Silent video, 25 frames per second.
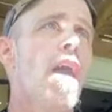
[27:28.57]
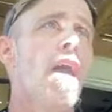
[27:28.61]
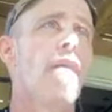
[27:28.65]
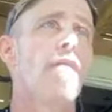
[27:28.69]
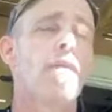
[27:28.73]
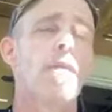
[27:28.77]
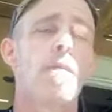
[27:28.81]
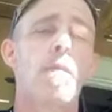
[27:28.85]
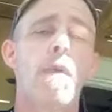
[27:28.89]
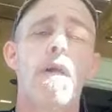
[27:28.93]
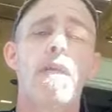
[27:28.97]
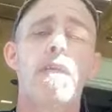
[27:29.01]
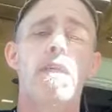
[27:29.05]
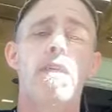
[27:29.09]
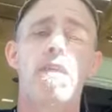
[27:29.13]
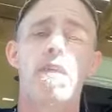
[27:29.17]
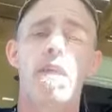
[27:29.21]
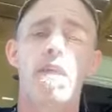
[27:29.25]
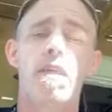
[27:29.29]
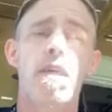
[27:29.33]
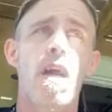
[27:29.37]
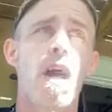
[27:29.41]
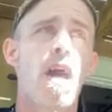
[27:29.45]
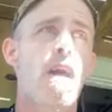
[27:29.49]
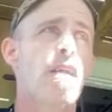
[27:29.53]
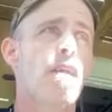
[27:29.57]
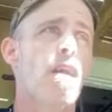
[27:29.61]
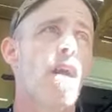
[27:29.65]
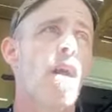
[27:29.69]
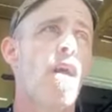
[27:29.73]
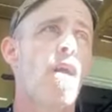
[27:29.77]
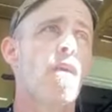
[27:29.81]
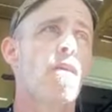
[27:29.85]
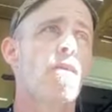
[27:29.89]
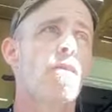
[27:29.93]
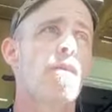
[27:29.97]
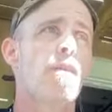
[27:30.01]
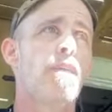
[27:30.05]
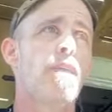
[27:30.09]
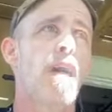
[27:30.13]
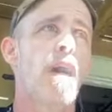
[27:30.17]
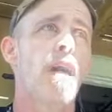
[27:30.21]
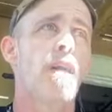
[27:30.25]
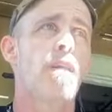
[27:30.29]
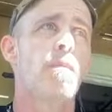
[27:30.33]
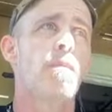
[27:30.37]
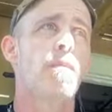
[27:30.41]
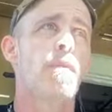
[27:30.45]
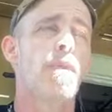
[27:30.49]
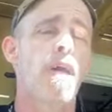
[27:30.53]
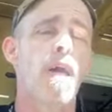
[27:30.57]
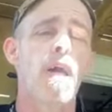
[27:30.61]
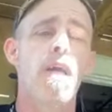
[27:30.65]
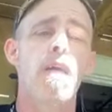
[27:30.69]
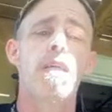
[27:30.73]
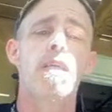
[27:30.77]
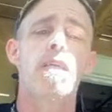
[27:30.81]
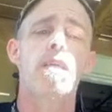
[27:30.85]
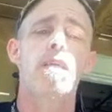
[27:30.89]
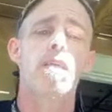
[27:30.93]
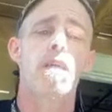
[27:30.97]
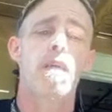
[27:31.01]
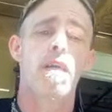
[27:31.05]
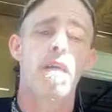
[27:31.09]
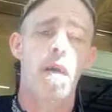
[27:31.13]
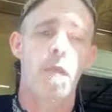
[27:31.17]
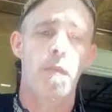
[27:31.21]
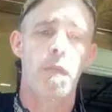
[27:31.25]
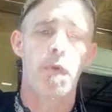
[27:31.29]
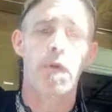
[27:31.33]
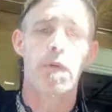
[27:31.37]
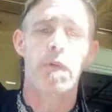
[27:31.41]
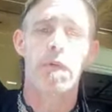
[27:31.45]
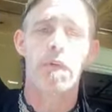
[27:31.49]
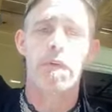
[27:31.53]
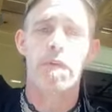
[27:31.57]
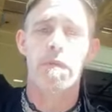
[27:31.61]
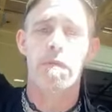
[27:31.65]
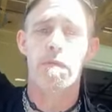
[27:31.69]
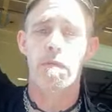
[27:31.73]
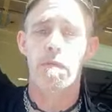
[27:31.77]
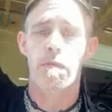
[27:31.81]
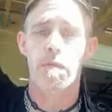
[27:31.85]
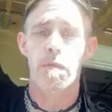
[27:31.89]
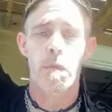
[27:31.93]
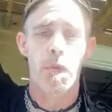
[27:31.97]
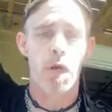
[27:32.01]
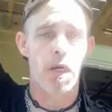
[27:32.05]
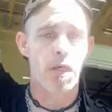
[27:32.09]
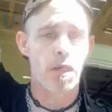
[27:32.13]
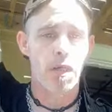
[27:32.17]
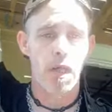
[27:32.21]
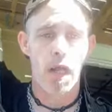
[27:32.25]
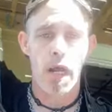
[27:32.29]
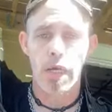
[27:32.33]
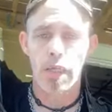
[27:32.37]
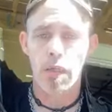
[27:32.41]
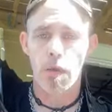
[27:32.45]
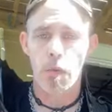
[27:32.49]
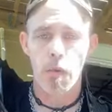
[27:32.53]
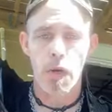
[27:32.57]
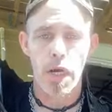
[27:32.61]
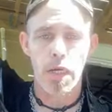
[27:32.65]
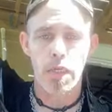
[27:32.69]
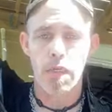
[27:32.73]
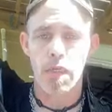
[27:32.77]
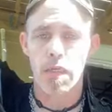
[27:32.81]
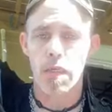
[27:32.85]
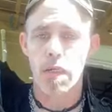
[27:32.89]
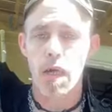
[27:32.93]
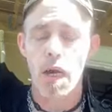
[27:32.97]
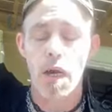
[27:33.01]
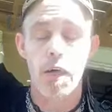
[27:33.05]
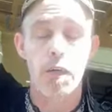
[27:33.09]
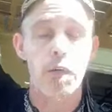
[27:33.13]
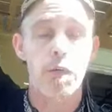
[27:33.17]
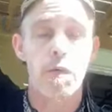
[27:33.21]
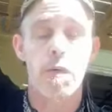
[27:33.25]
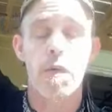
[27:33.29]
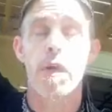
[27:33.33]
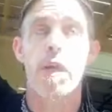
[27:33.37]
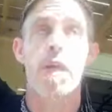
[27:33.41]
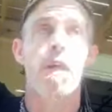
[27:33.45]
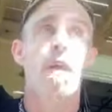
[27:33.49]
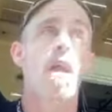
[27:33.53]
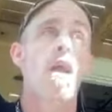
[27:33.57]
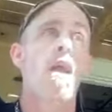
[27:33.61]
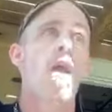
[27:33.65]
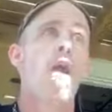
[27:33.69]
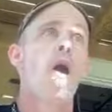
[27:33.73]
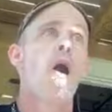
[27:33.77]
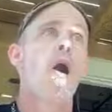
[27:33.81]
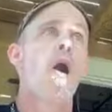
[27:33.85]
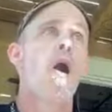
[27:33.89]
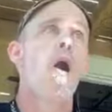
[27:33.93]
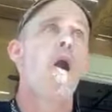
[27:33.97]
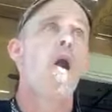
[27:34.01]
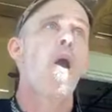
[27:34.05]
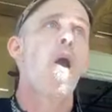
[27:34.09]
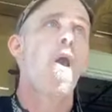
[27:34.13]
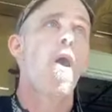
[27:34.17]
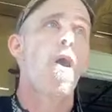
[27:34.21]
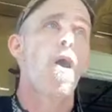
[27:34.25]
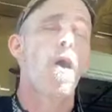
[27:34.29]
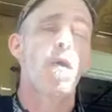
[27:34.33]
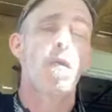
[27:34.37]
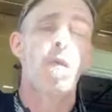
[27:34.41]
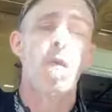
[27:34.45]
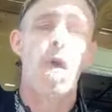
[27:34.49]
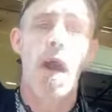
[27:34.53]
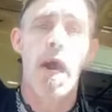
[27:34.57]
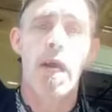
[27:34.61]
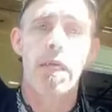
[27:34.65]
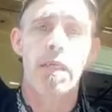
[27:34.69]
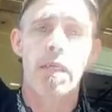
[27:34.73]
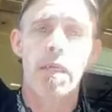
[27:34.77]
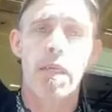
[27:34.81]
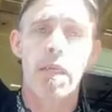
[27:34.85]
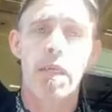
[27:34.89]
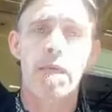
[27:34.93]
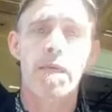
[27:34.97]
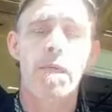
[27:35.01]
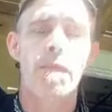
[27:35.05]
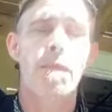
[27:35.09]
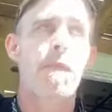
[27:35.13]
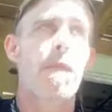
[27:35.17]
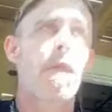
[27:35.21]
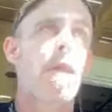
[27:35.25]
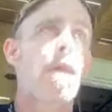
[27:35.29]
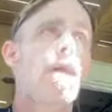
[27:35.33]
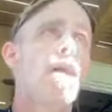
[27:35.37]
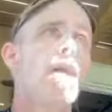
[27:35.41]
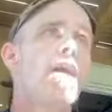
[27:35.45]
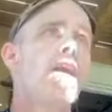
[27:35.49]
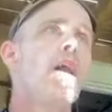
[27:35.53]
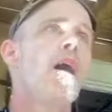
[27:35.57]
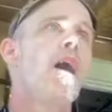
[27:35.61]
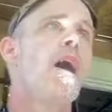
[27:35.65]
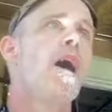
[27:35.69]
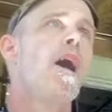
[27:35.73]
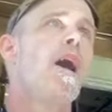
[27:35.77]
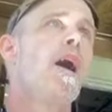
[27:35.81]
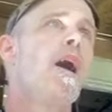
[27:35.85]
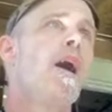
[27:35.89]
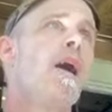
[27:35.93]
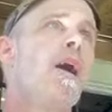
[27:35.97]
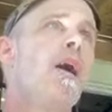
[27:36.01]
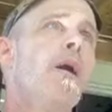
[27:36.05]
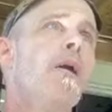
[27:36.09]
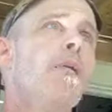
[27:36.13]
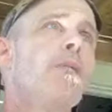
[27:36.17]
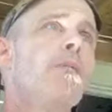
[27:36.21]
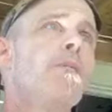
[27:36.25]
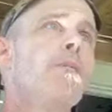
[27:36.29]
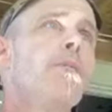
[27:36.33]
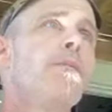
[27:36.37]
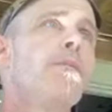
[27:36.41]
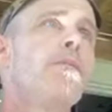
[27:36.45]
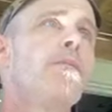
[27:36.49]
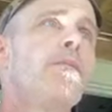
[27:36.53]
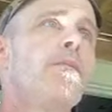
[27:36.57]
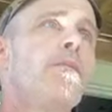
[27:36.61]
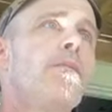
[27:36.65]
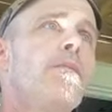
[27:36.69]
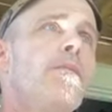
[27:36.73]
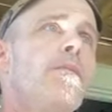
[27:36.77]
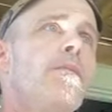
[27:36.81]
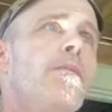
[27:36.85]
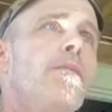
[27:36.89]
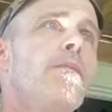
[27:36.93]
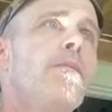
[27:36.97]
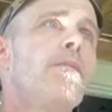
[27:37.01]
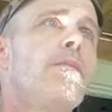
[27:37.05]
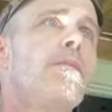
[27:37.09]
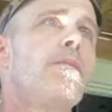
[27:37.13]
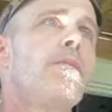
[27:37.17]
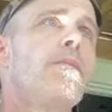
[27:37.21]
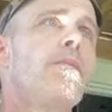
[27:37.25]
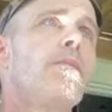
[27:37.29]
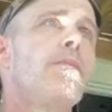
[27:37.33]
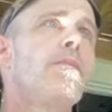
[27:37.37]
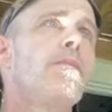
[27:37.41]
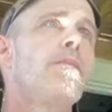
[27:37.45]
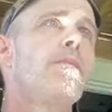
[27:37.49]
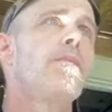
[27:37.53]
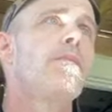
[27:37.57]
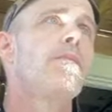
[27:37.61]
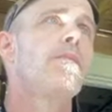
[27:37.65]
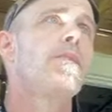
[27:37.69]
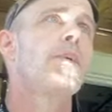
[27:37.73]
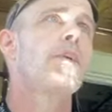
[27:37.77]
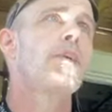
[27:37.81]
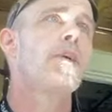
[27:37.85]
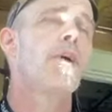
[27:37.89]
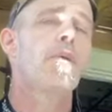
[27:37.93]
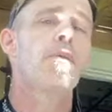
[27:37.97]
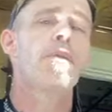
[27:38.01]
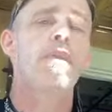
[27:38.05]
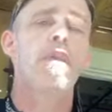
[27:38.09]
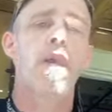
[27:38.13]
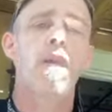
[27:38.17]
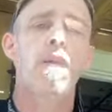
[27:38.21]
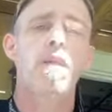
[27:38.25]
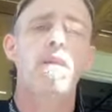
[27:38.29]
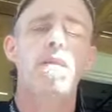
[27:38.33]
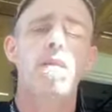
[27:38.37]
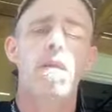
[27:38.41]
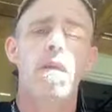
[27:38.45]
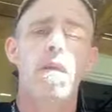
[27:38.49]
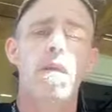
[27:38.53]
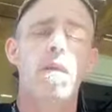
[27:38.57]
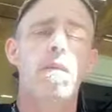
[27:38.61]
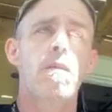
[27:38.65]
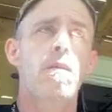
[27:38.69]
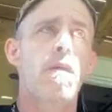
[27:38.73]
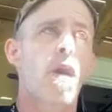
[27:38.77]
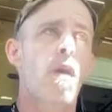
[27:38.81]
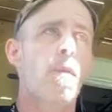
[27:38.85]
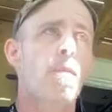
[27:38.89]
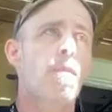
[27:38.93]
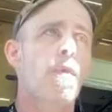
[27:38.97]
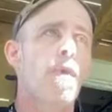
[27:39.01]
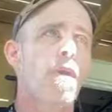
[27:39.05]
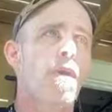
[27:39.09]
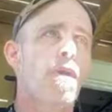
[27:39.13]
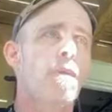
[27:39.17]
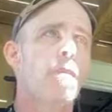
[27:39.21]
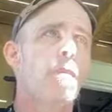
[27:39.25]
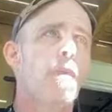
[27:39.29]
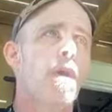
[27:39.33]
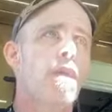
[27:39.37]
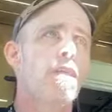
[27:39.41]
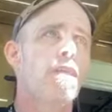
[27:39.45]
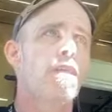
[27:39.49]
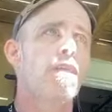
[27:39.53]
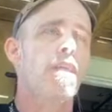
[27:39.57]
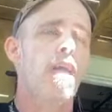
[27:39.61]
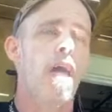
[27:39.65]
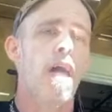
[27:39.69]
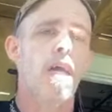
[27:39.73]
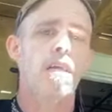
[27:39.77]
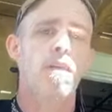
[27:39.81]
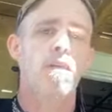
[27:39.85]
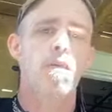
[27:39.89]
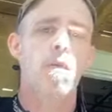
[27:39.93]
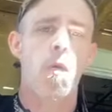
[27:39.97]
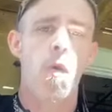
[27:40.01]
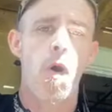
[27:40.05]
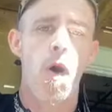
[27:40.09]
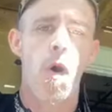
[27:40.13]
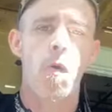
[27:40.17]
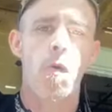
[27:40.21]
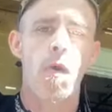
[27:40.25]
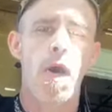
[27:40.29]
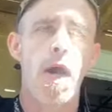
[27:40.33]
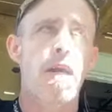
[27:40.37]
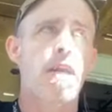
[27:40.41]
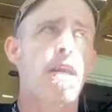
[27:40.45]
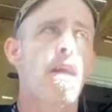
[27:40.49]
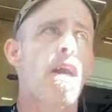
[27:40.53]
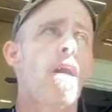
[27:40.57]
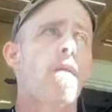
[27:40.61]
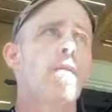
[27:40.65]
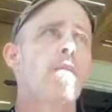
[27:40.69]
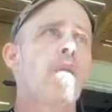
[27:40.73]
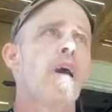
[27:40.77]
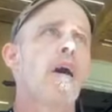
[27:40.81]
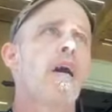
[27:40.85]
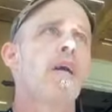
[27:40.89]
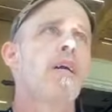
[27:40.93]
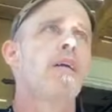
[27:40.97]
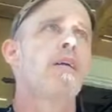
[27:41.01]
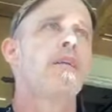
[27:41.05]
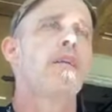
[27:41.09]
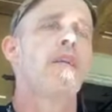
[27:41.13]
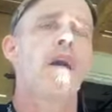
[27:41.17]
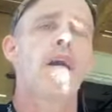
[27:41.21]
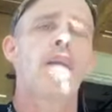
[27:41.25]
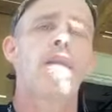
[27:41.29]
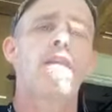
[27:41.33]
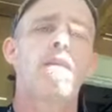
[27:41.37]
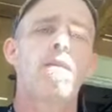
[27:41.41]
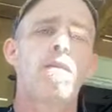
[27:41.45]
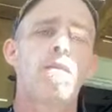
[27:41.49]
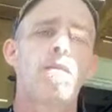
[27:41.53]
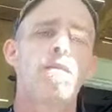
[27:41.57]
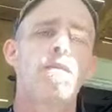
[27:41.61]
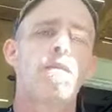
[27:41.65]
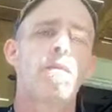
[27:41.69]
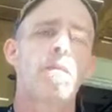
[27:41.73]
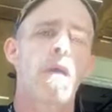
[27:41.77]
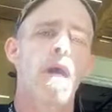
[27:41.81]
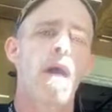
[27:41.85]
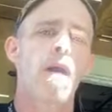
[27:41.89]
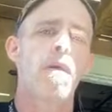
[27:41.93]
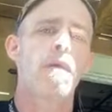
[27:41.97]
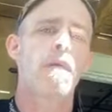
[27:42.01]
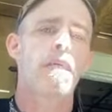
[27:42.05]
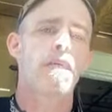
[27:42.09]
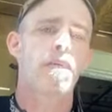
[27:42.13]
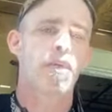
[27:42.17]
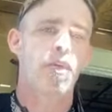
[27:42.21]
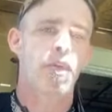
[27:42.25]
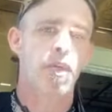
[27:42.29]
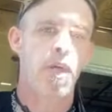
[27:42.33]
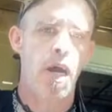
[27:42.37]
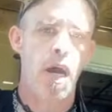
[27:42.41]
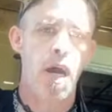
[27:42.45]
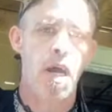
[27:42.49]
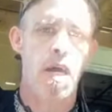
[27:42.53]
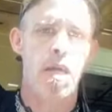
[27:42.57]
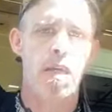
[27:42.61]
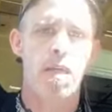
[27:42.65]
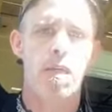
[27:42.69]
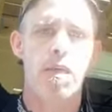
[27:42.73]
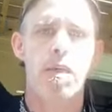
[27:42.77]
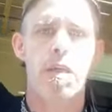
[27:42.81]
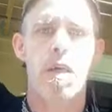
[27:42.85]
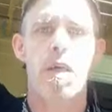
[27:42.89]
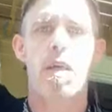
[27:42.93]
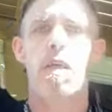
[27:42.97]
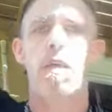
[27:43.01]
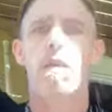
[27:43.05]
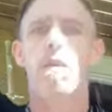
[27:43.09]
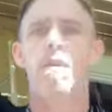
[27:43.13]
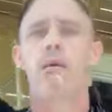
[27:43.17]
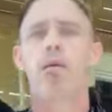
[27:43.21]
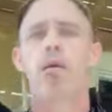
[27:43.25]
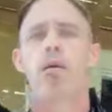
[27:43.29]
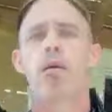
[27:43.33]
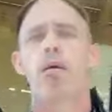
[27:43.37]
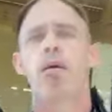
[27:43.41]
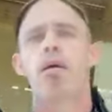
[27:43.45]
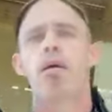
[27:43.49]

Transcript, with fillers: Everybody's just kind of hunkering down in place. The numbers, much like the rest of the country, are rising. Um, so things are, are pretty much status quo right now. Not a not a huge amount has changed, and